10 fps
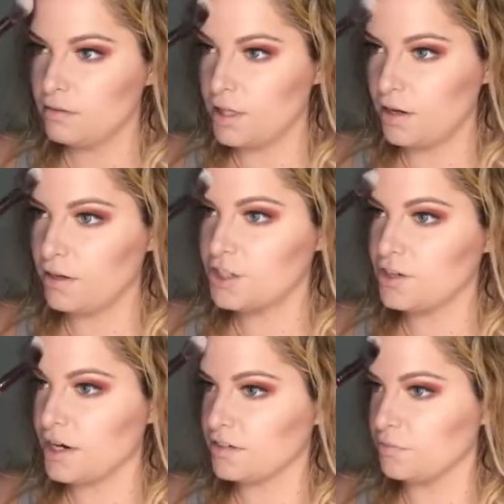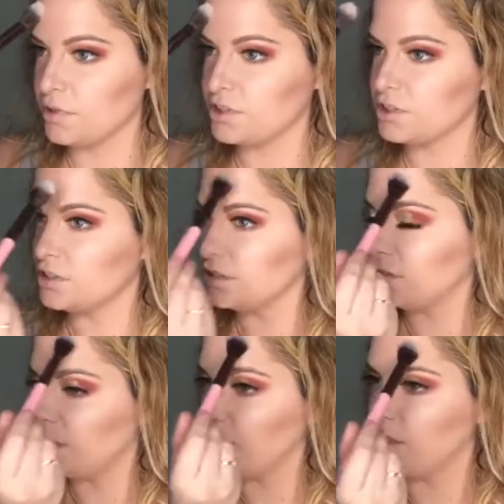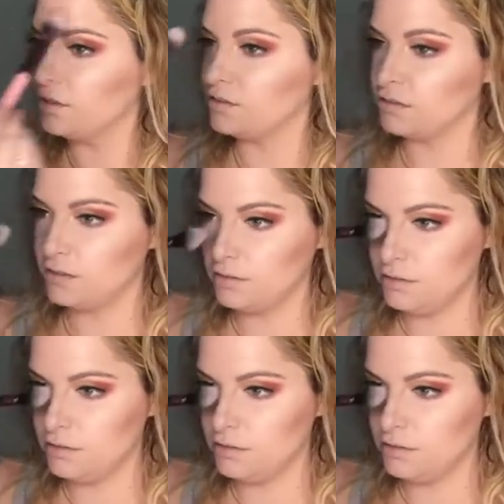they are attractive brushes and